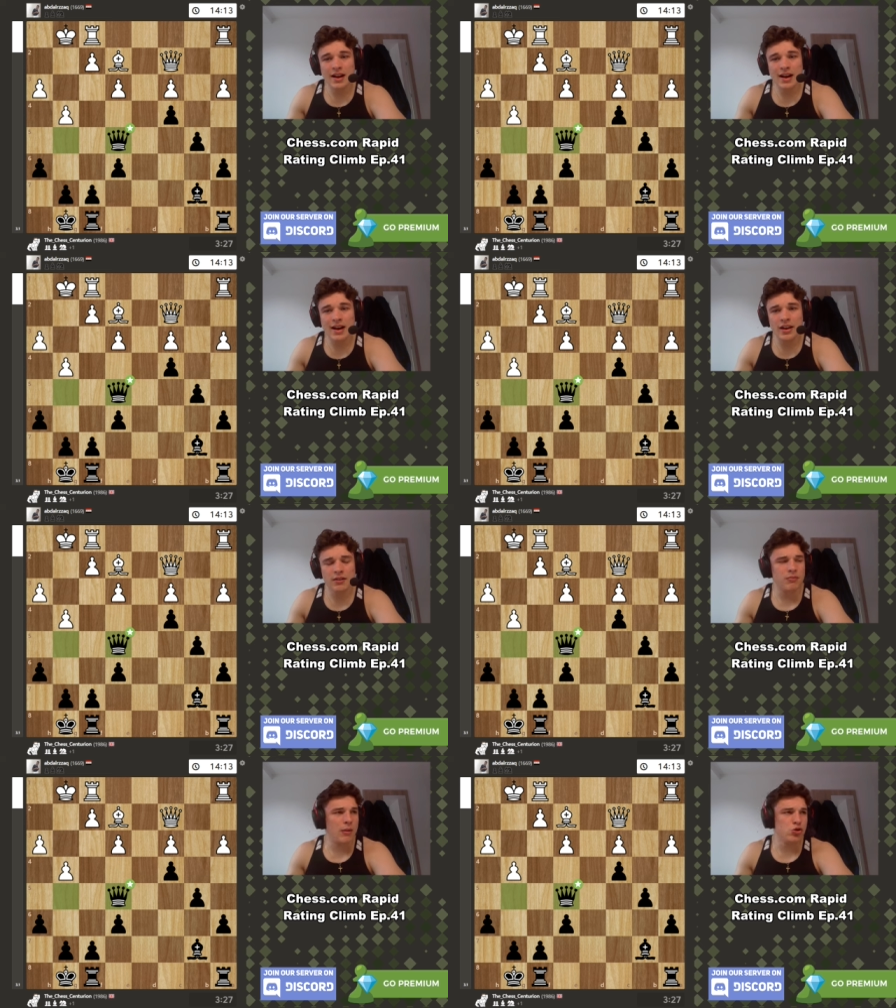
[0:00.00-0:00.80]
And I,
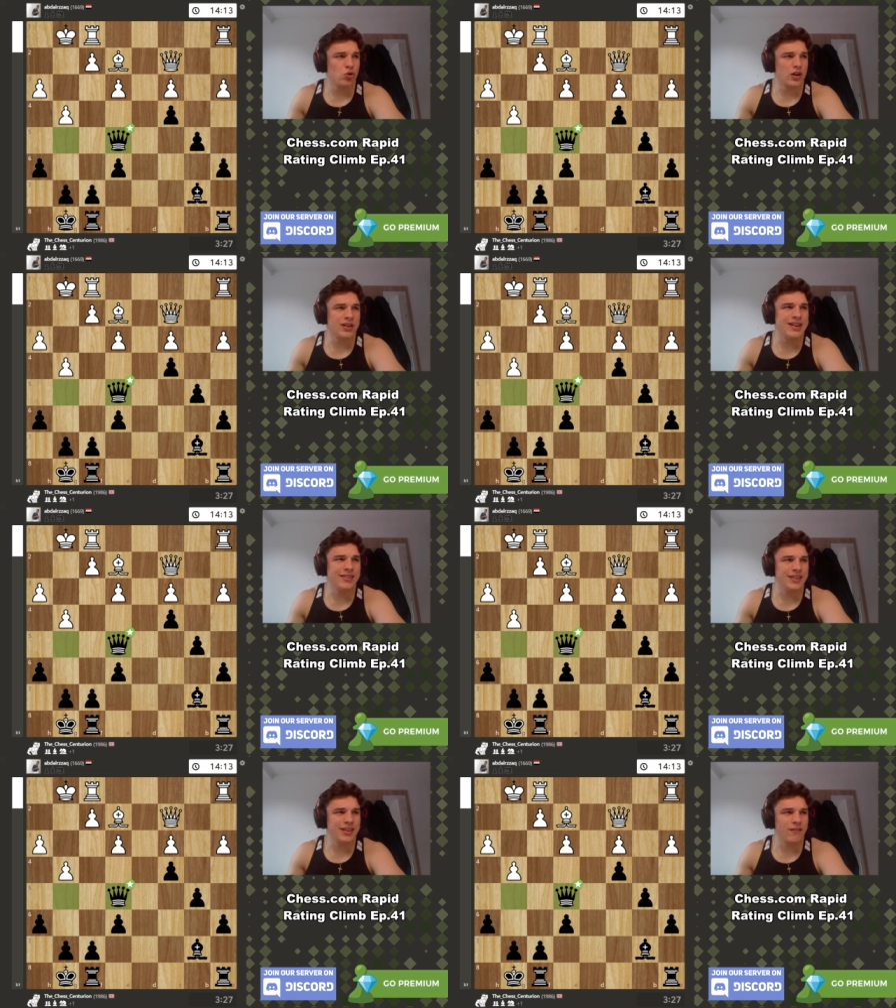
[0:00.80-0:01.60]
I'm sure I can
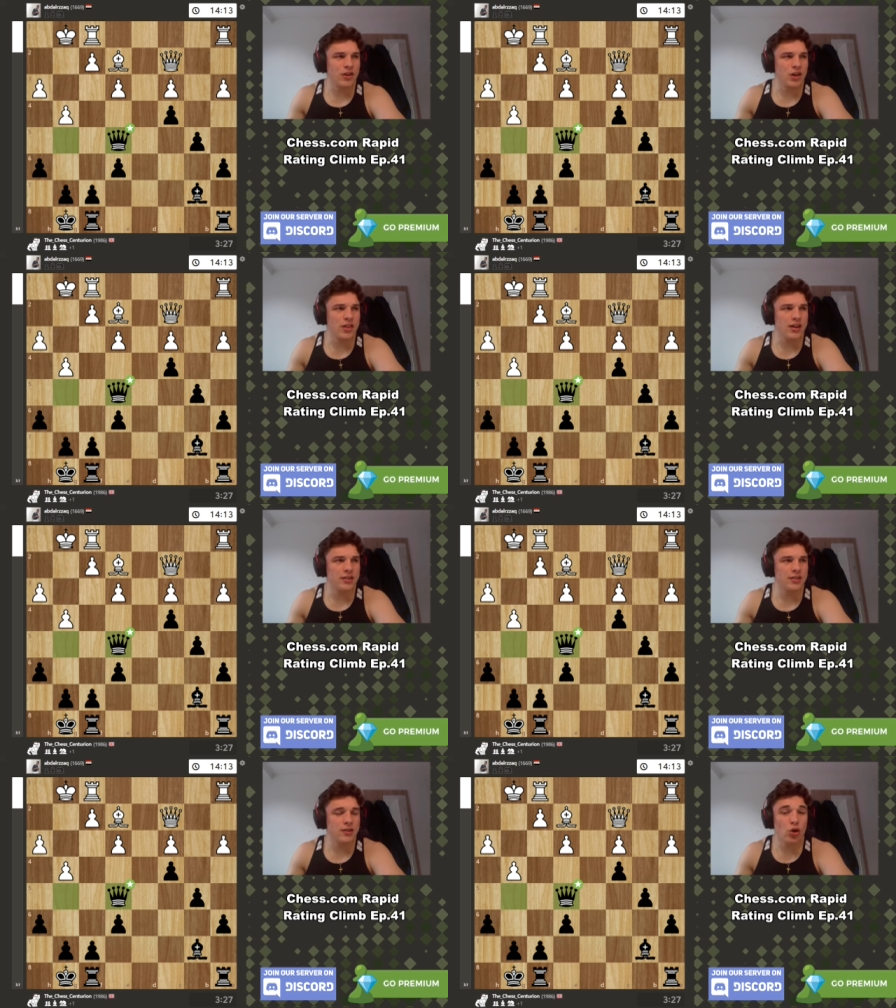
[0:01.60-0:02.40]
easily convert
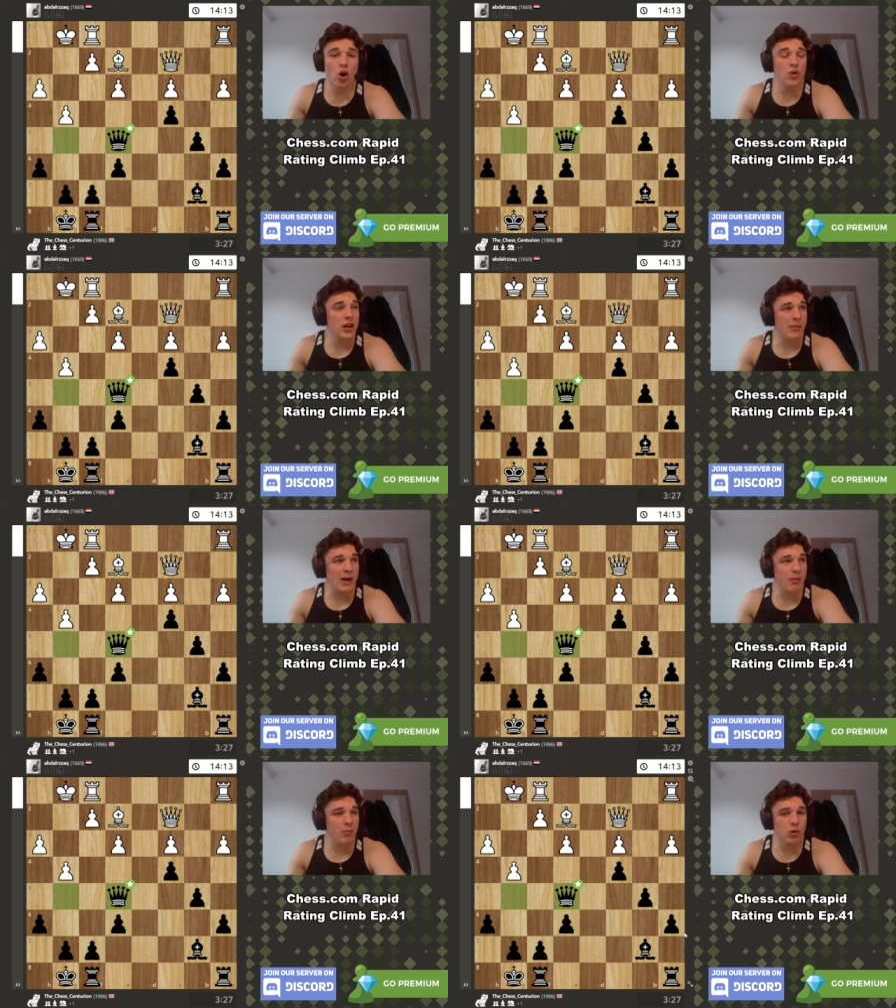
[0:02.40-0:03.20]
this. Not only am I
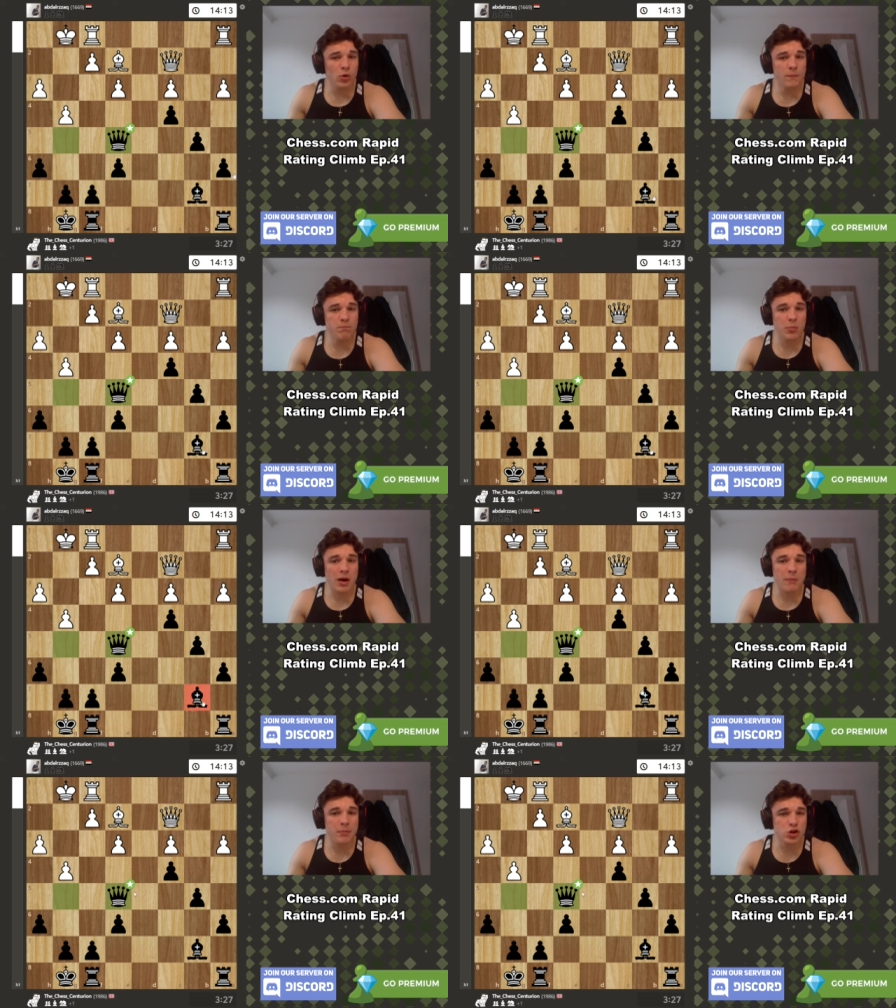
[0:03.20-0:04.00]
up a pawn, but
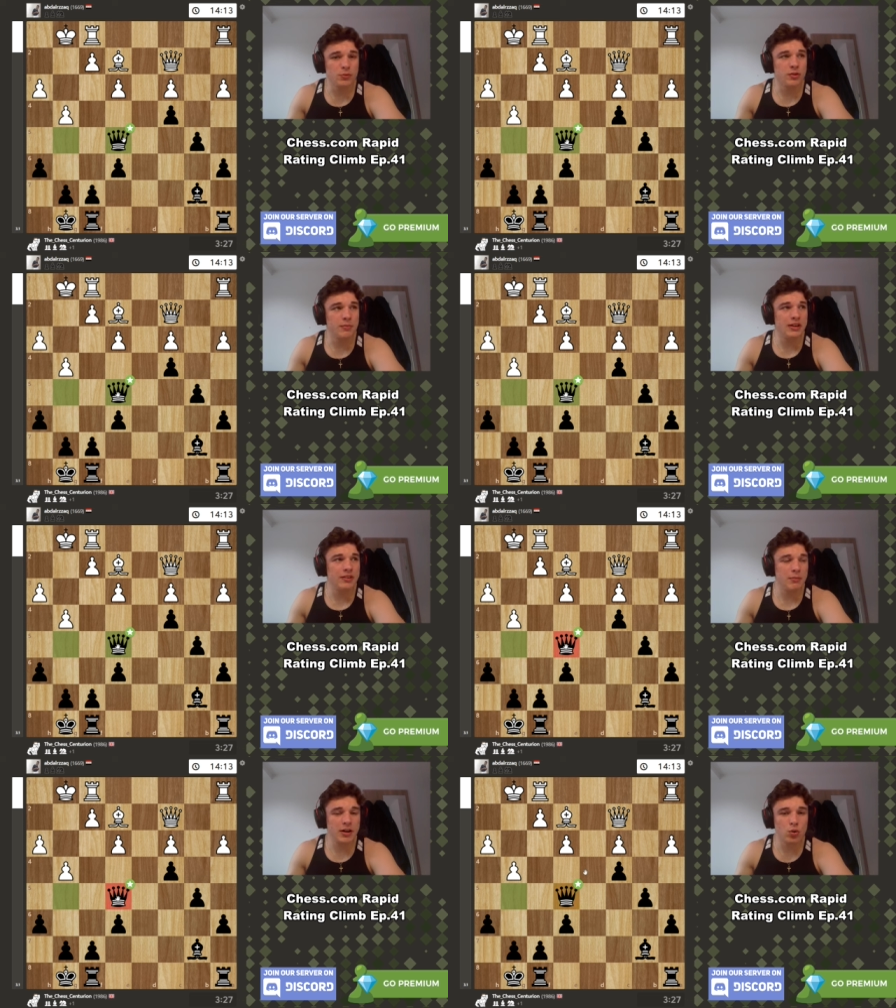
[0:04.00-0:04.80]
my bishop's
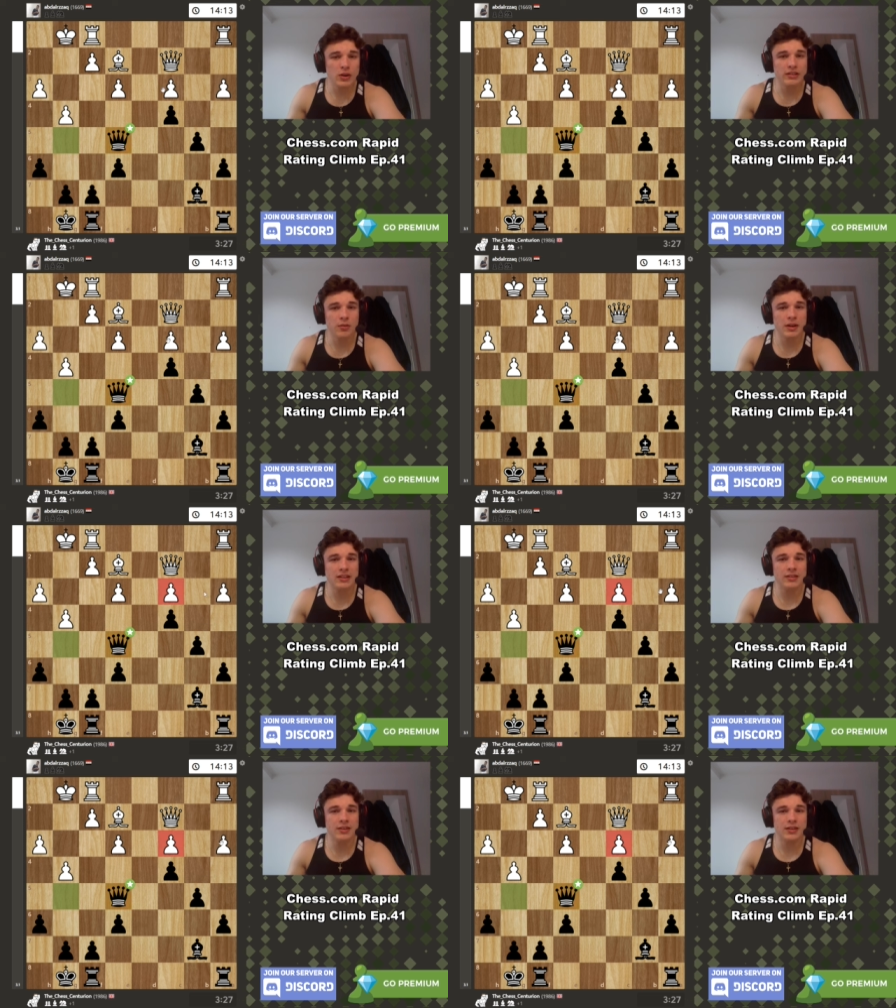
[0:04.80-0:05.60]
amazing, my queen's
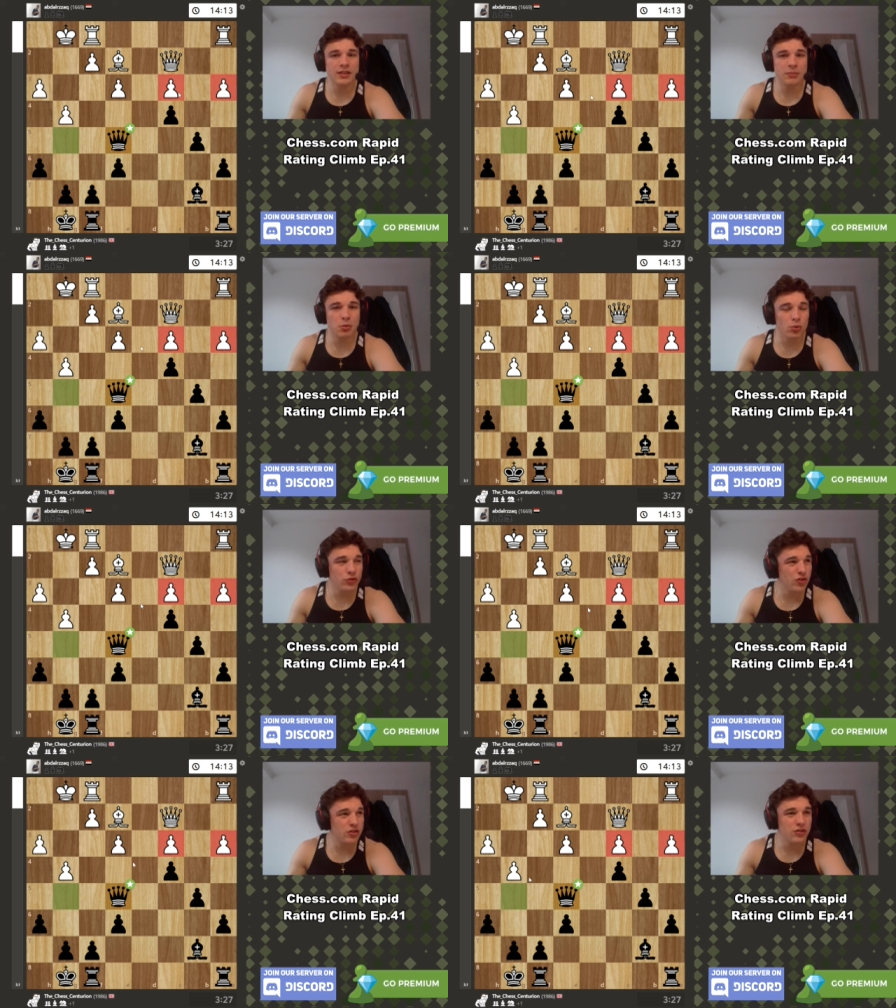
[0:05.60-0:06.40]
amazing, this pawn
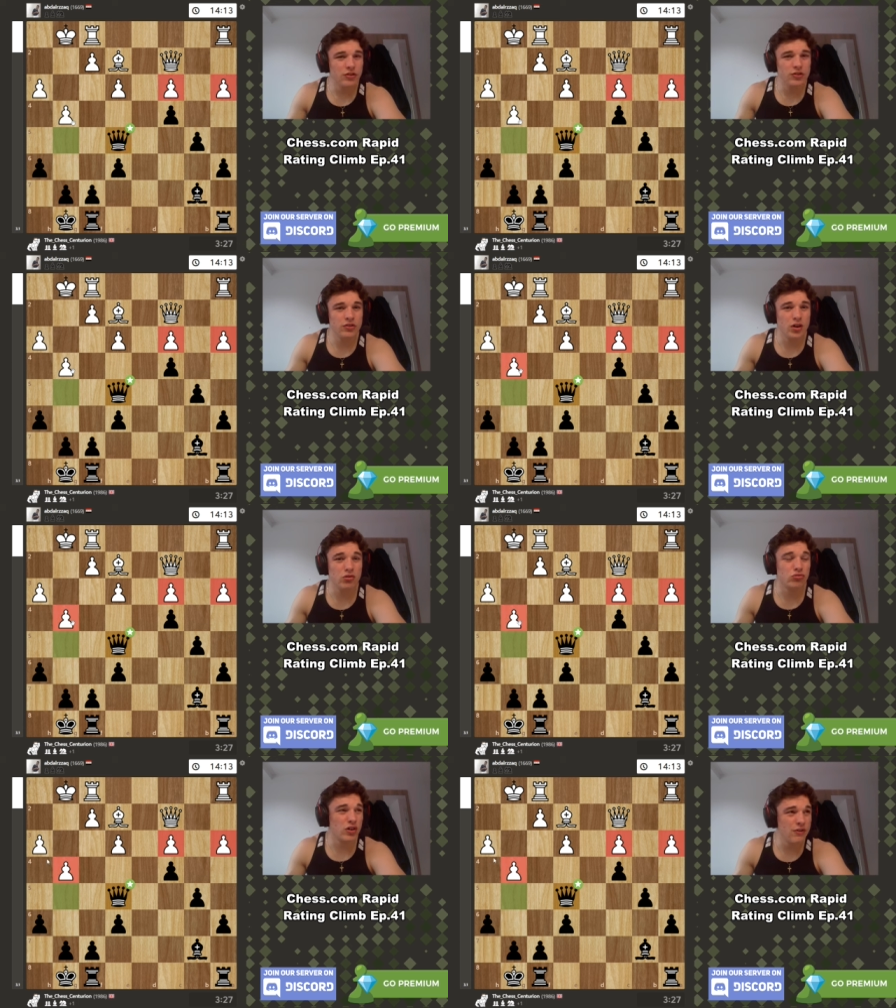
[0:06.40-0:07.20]
structure's
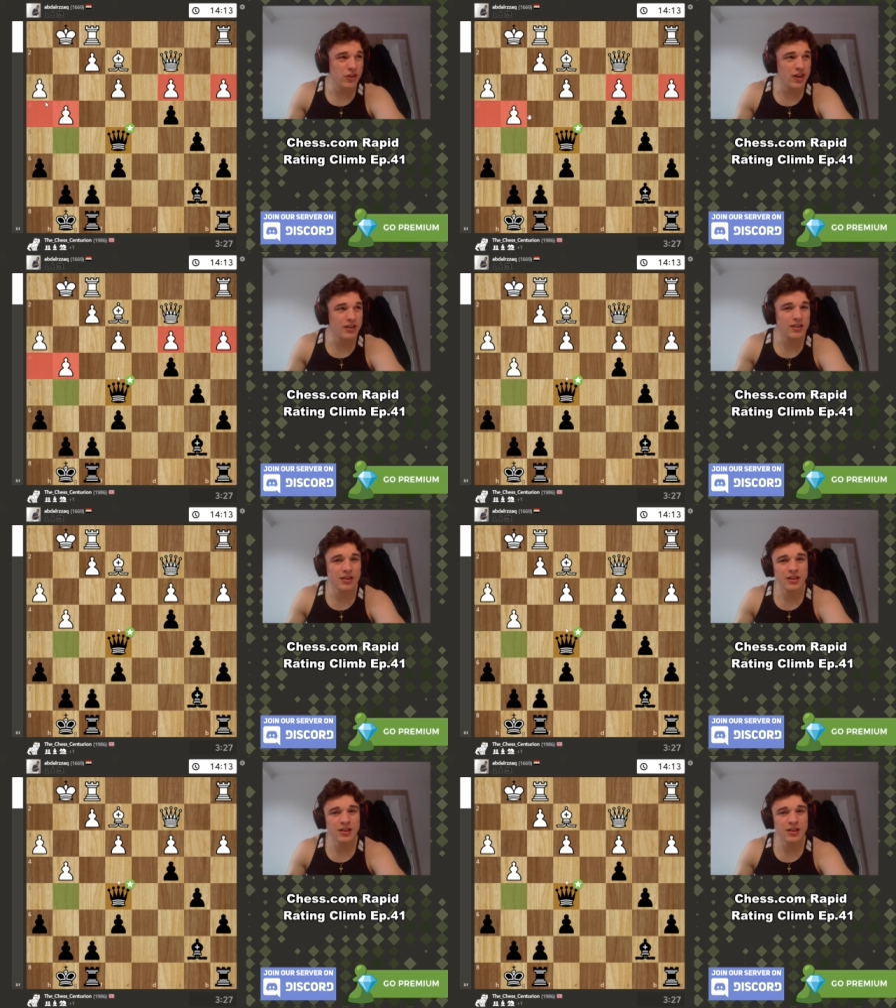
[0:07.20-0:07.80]
horrific.